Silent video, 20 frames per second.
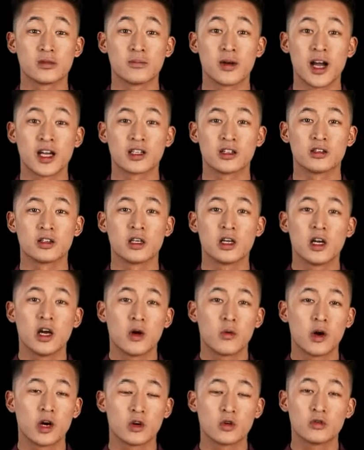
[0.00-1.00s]
battle,
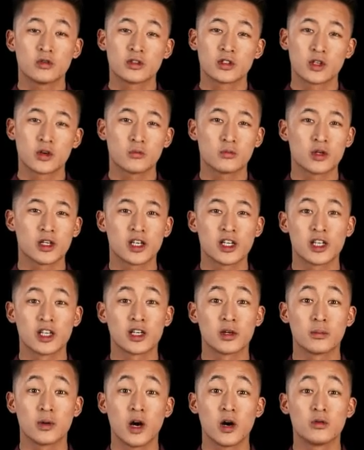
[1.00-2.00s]
while also weakening an
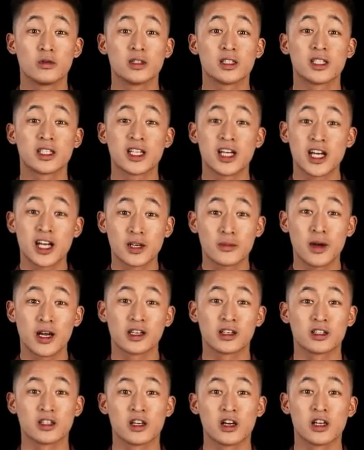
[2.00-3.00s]
opponent's key battle
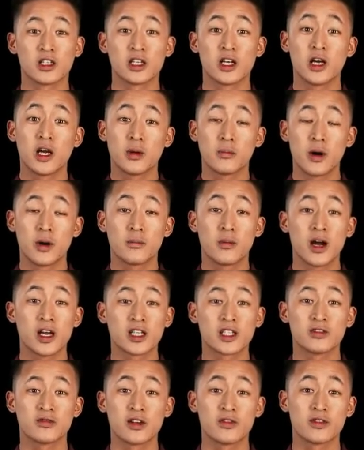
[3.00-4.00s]
card by
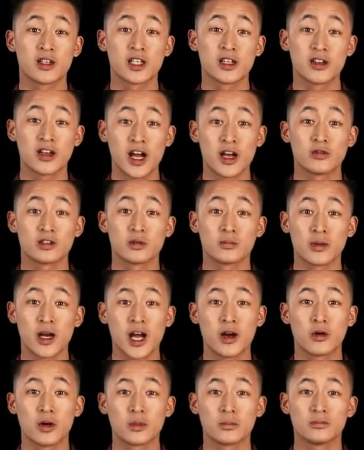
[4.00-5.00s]
minus 15,000
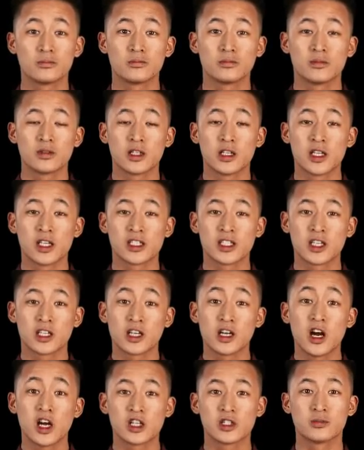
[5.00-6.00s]
power. It's a clutch